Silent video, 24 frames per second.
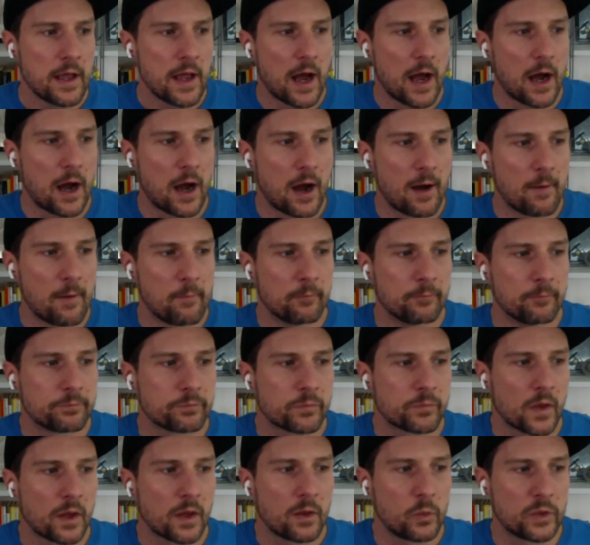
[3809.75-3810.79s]

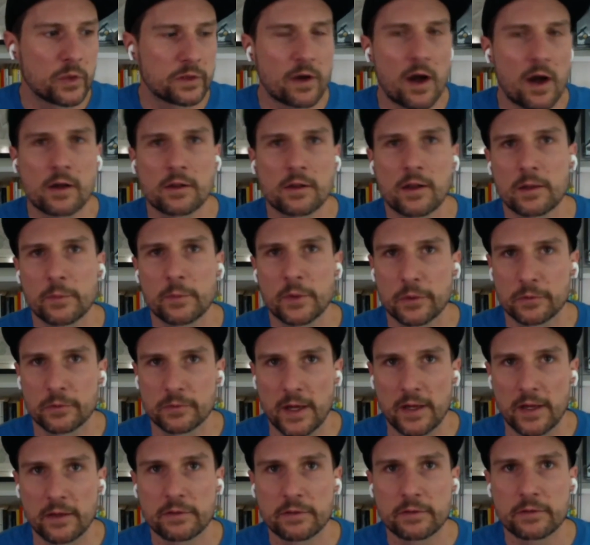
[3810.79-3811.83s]
We talk a lot about the
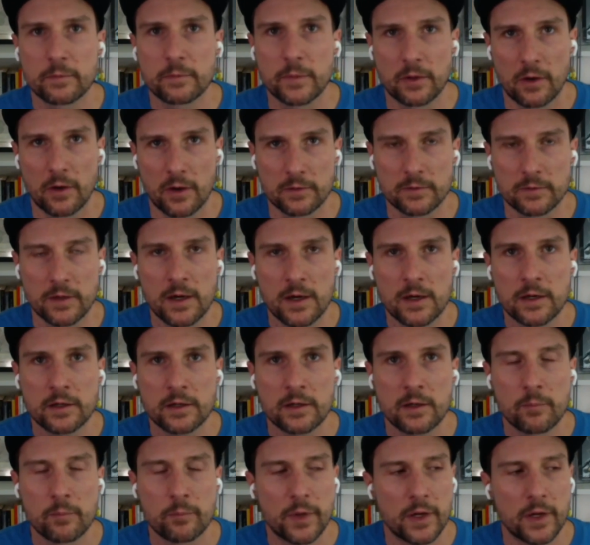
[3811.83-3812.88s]
race, about hard rock,
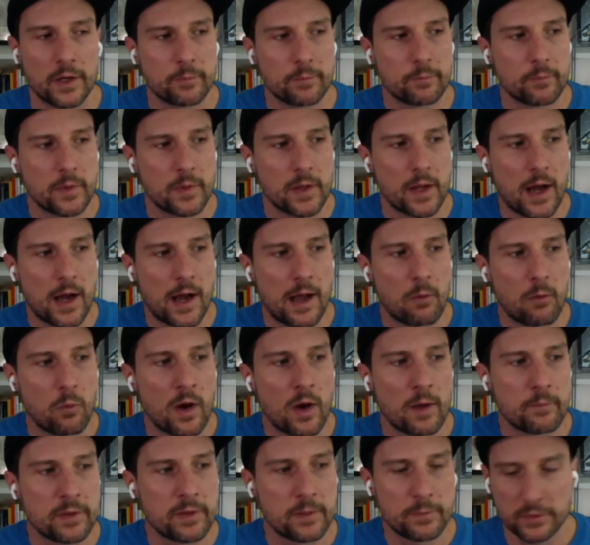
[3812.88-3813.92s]
but I
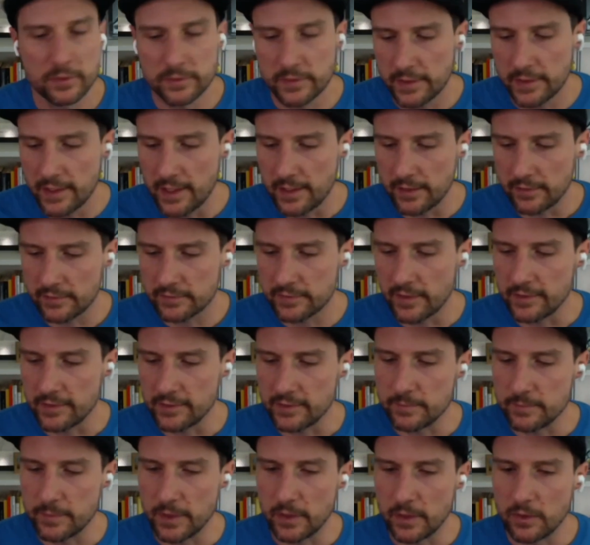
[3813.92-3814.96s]
want people to get excited
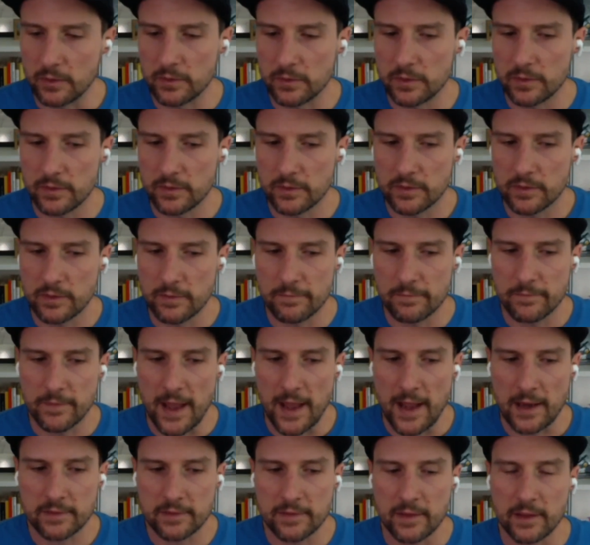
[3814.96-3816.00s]
about the
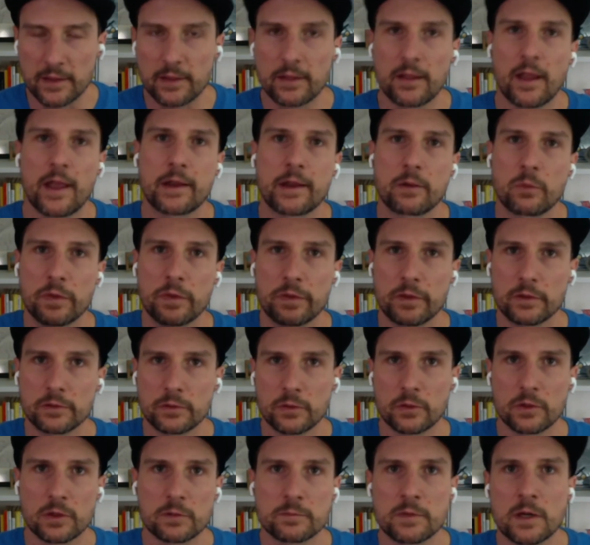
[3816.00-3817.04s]
fact that, like with the
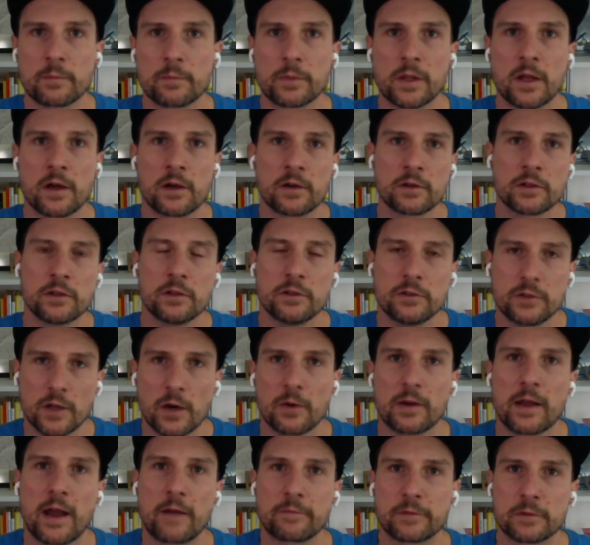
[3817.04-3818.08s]
Tour de Mont Blanc, you don't
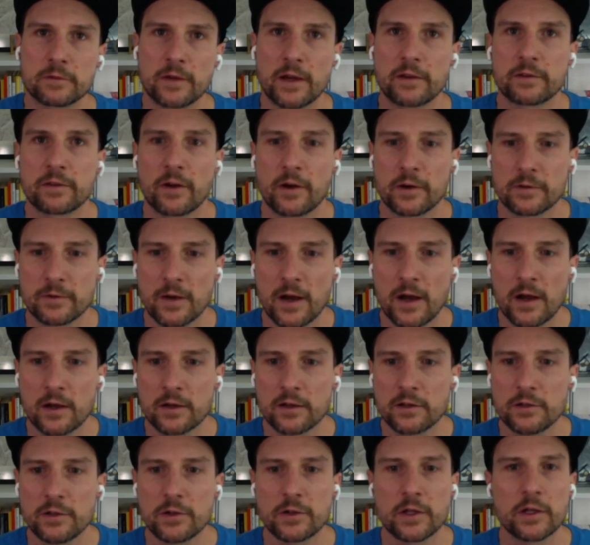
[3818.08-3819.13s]
have to race hard rock.
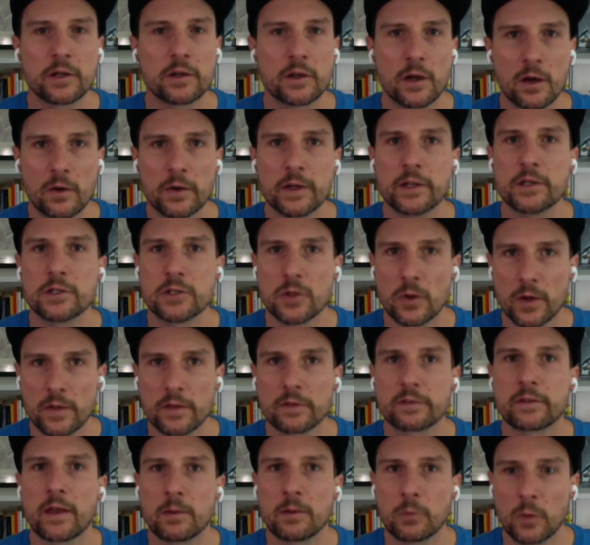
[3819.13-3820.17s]
You can go and enjoy the
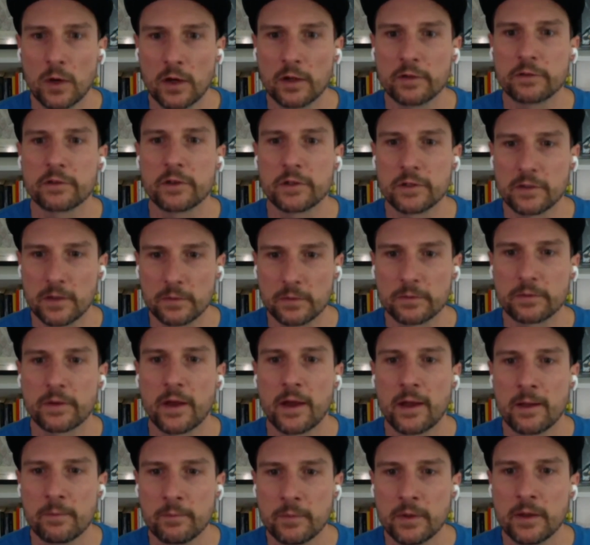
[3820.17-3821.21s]
San Juans on your own
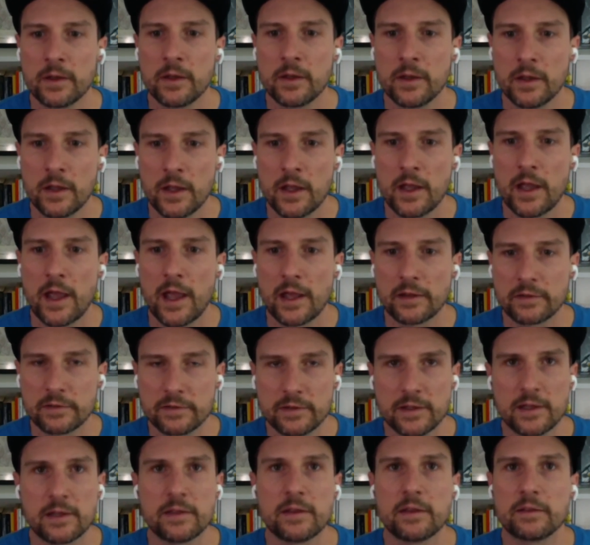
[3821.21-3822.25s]
time and
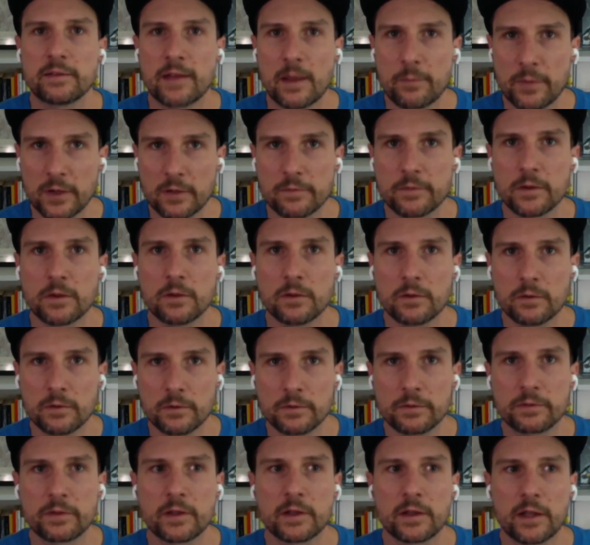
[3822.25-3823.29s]
see these epic views.